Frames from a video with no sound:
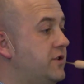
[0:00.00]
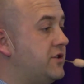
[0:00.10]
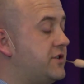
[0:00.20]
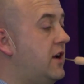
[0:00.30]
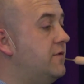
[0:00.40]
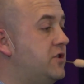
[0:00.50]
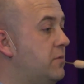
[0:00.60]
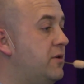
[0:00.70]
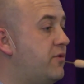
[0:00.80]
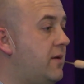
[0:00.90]
that solve some of
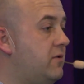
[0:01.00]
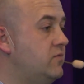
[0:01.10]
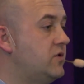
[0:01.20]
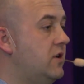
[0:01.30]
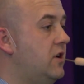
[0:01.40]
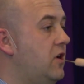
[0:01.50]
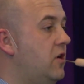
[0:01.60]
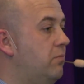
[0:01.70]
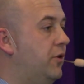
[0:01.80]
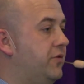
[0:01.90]
the problems,
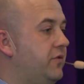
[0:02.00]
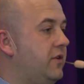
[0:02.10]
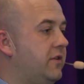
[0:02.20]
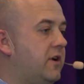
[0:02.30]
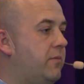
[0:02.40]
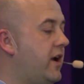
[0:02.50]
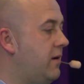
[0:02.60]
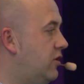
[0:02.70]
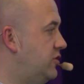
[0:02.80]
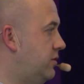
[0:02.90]
but they're paying
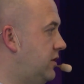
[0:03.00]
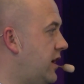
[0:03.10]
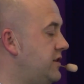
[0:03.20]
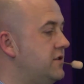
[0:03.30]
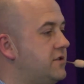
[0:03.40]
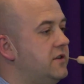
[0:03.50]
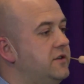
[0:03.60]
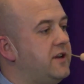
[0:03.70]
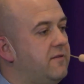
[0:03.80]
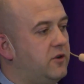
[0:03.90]
multiple licenses,
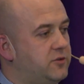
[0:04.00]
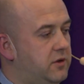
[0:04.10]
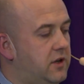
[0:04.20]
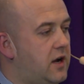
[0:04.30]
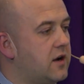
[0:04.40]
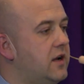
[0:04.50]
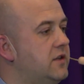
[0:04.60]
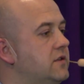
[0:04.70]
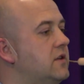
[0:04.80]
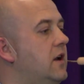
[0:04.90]
they have multiple
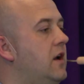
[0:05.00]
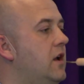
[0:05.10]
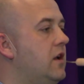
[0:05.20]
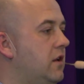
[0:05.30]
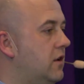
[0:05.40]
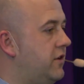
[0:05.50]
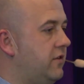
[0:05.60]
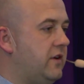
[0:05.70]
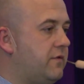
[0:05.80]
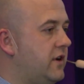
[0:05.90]
logins, you know,
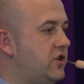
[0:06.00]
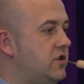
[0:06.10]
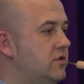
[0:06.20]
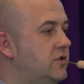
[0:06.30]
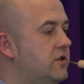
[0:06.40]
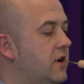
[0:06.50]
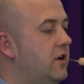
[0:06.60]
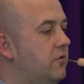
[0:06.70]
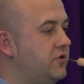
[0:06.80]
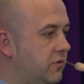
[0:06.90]
different issues.
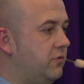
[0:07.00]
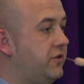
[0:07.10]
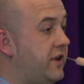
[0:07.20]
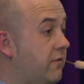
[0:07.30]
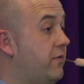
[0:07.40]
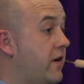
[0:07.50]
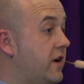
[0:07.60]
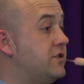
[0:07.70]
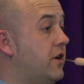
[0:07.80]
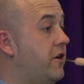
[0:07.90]
So they're very
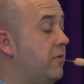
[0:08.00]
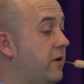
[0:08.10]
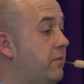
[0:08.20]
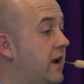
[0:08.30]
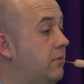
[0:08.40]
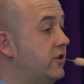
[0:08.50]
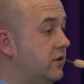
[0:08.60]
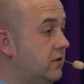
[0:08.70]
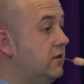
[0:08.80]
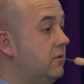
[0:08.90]
excited about being able to
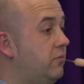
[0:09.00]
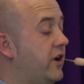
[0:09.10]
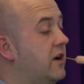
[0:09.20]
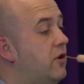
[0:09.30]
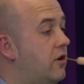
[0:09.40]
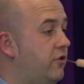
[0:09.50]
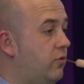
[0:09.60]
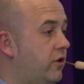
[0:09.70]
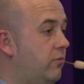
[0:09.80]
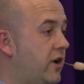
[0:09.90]
bring them all under
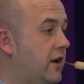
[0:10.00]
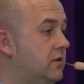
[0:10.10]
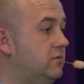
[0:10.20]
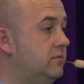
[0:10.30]
one umbrella.